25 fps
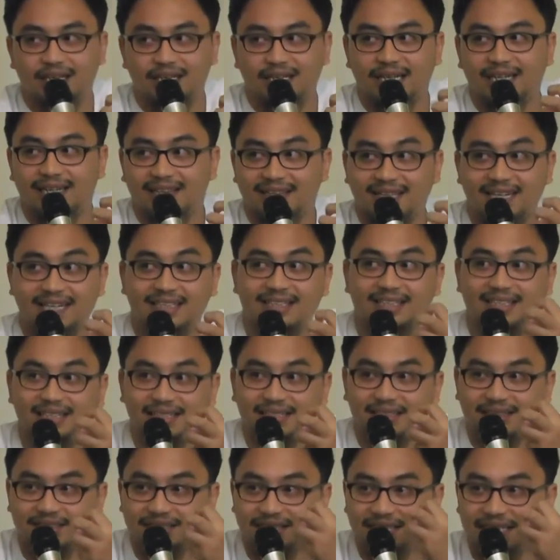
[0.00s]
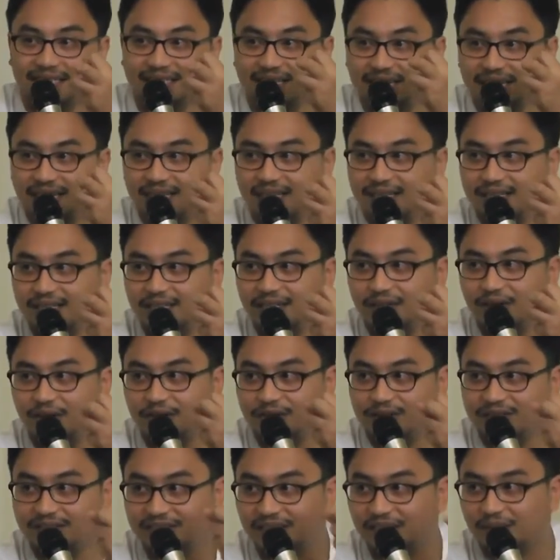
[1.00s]
that threatens the integrity
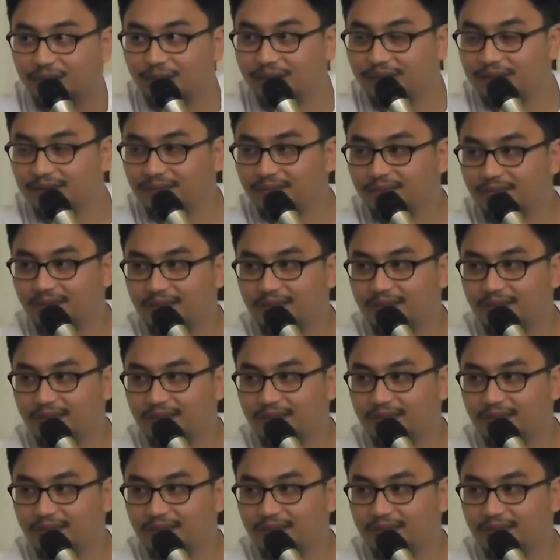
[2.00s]
of this network.